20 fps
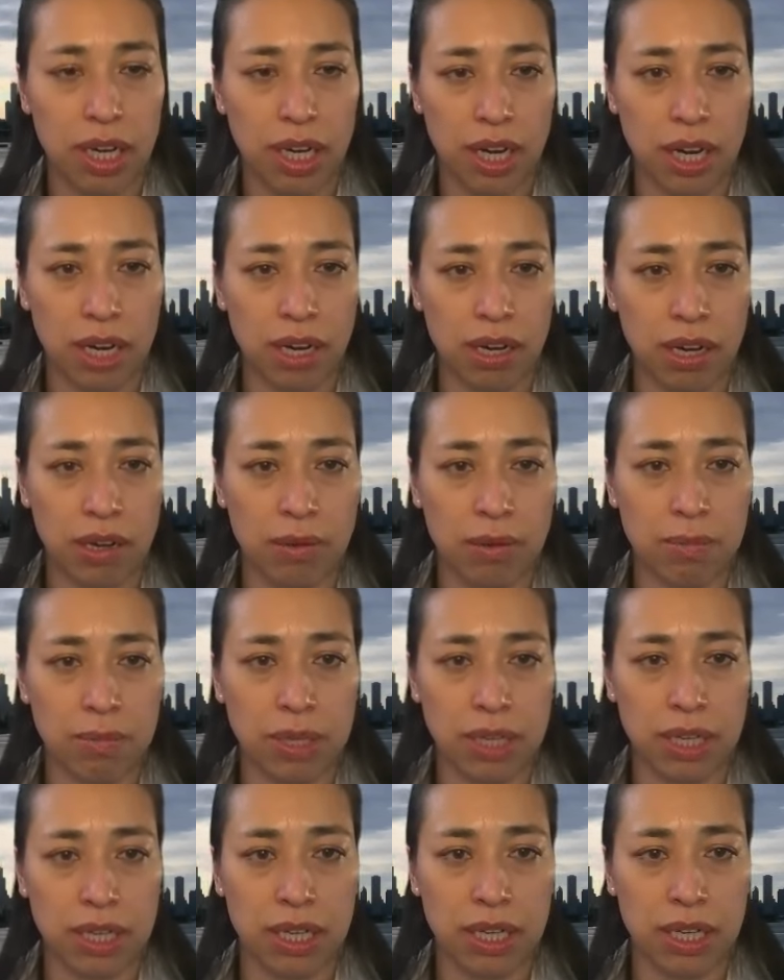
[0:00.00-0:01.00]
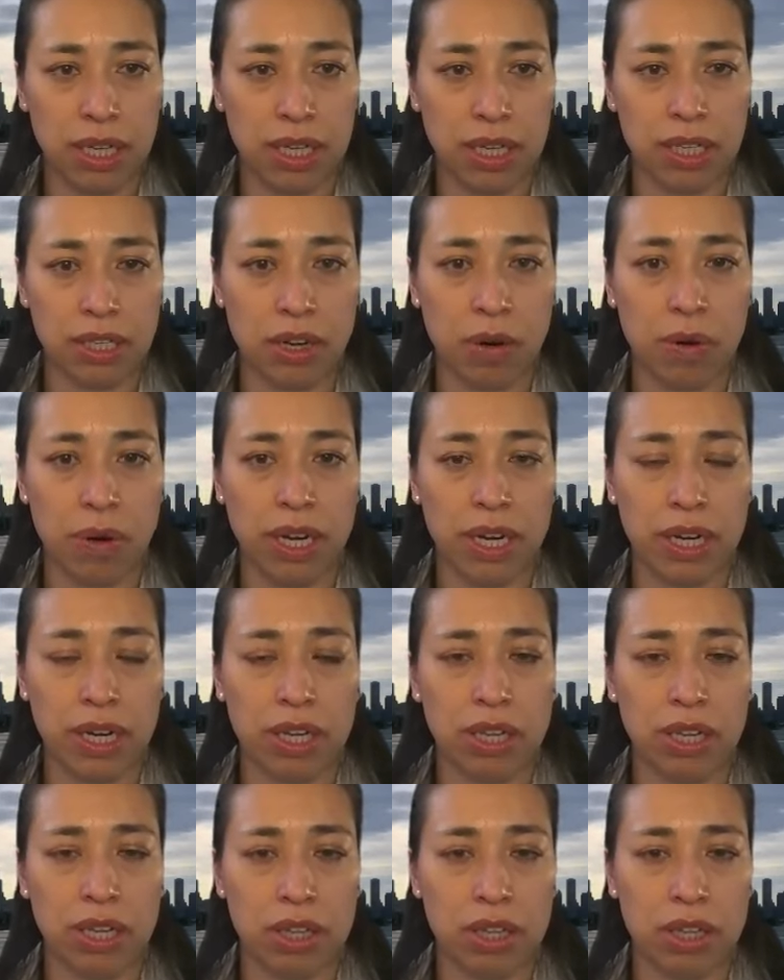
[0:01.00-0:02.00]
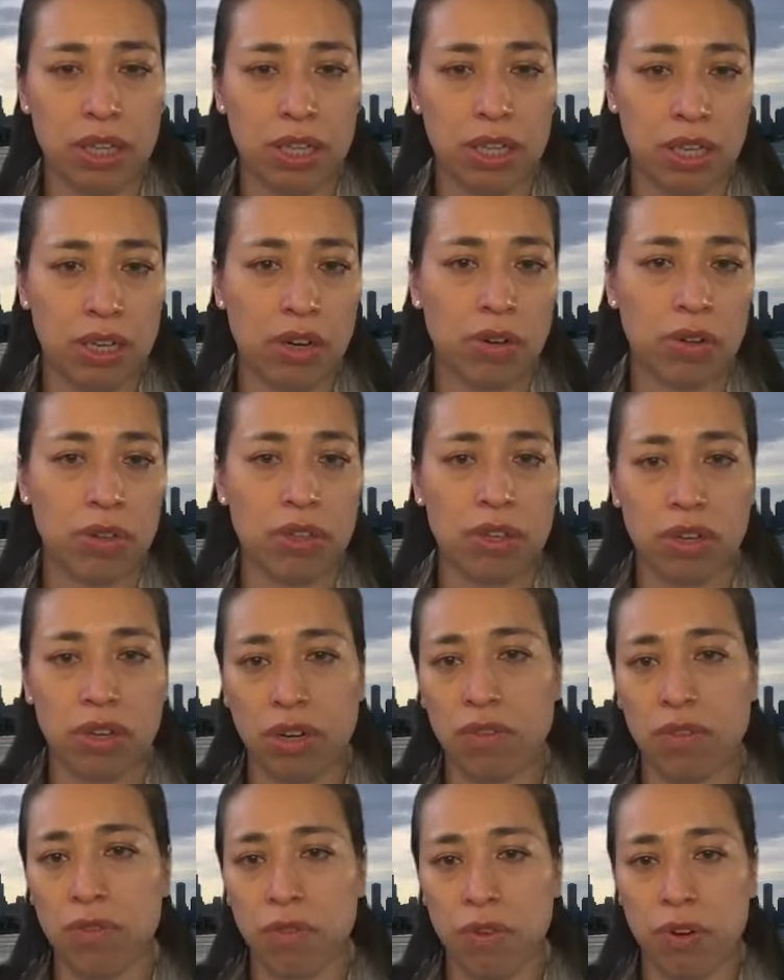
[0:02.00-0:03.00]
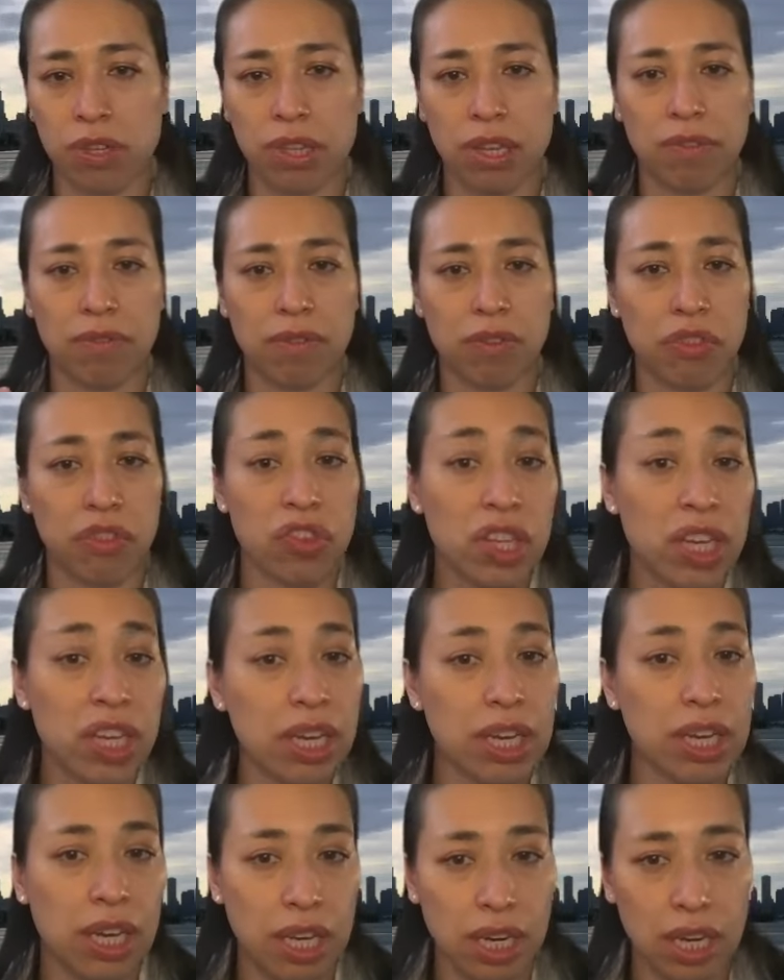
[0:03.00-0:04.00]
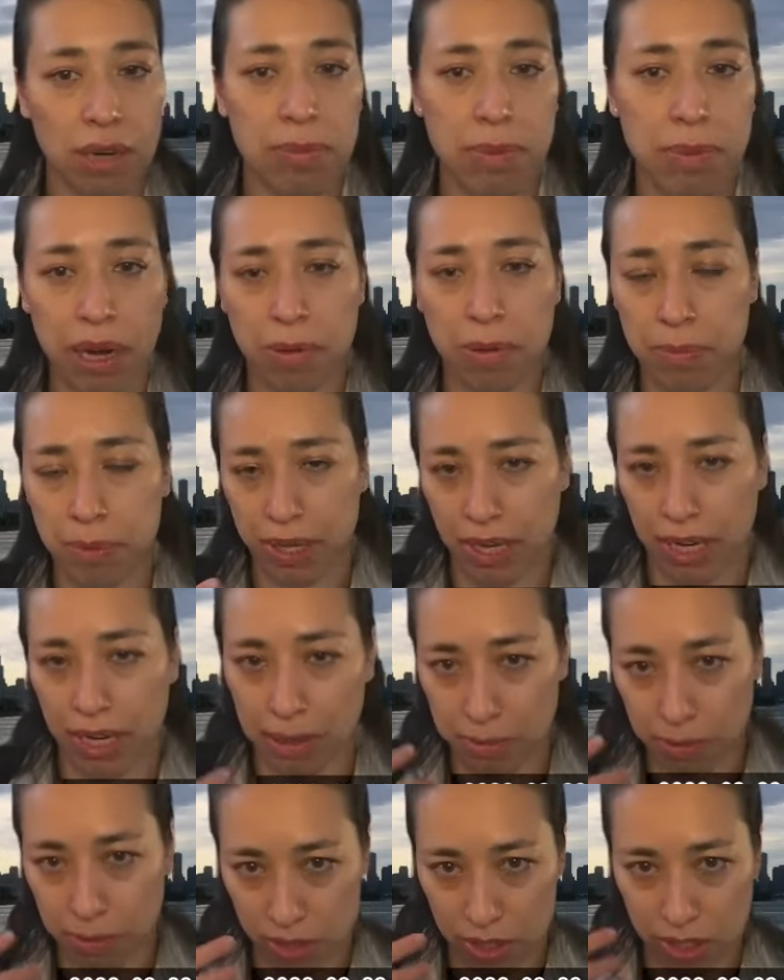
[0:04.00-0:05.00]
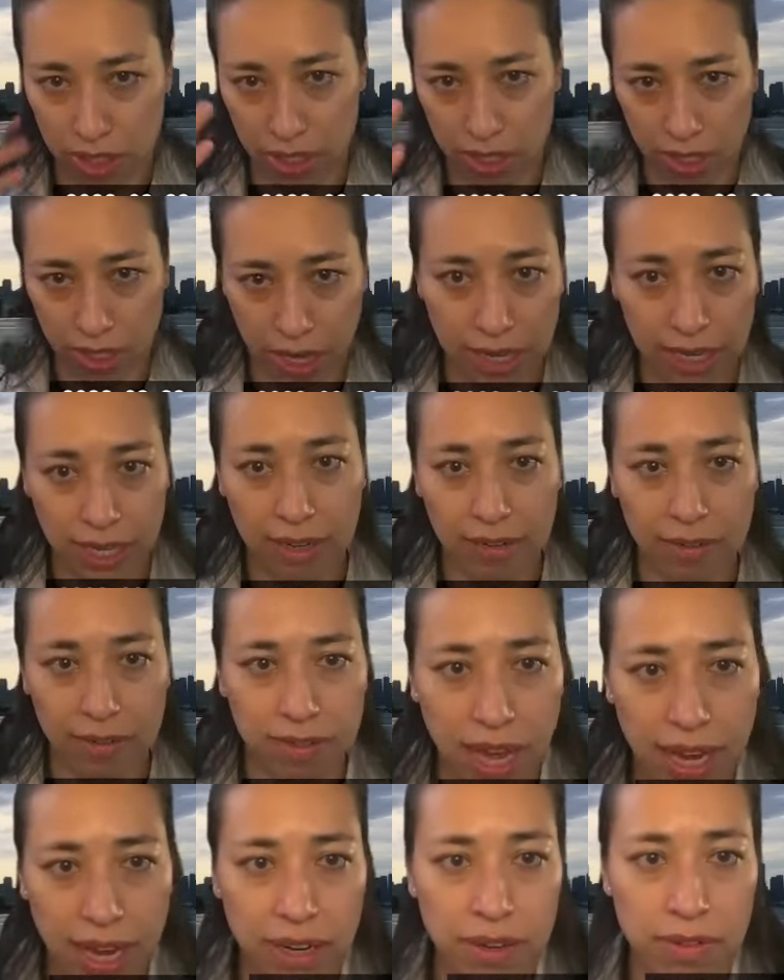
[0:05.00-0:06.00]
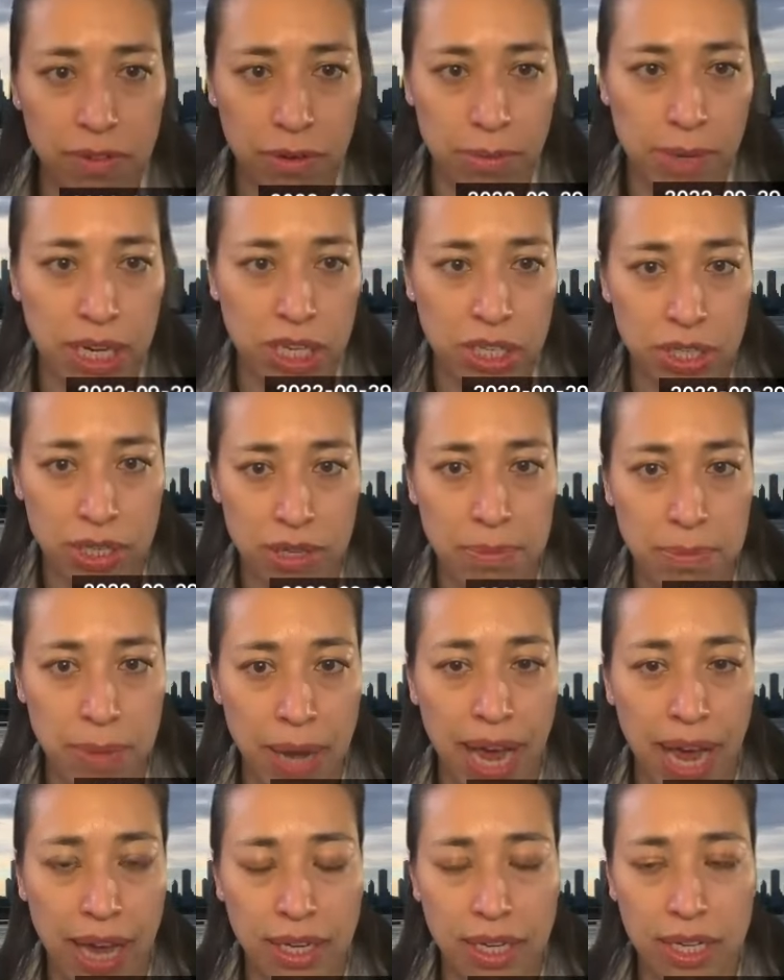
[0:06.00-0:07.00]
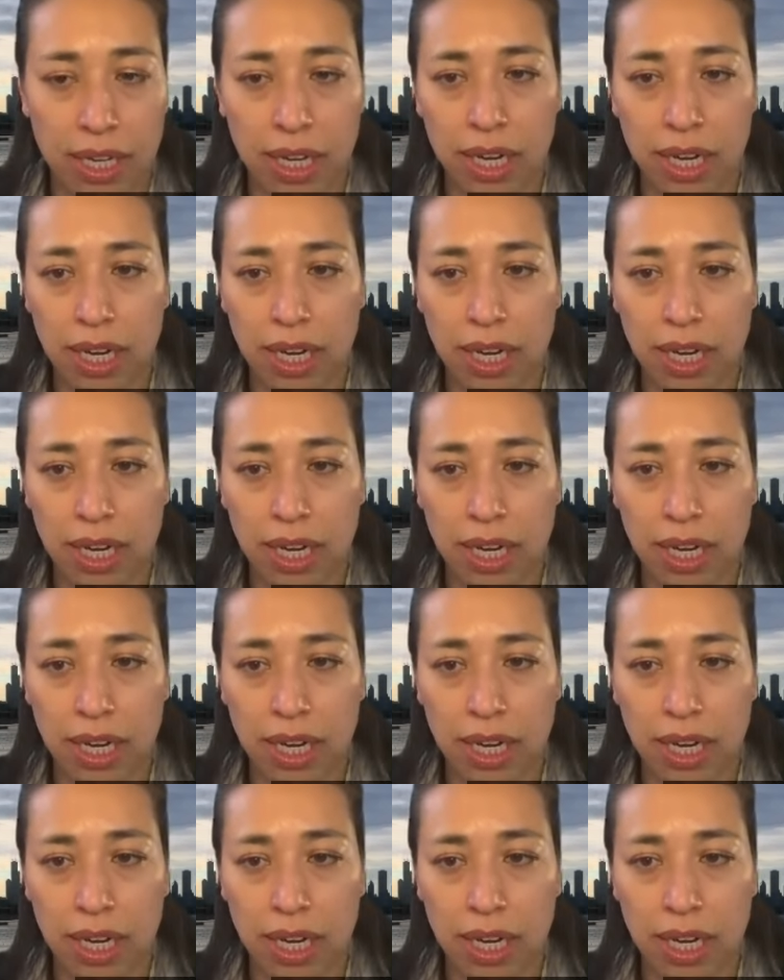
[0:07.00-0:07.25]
Um, and going and you know third and fourth level thinking about being able to like give that information back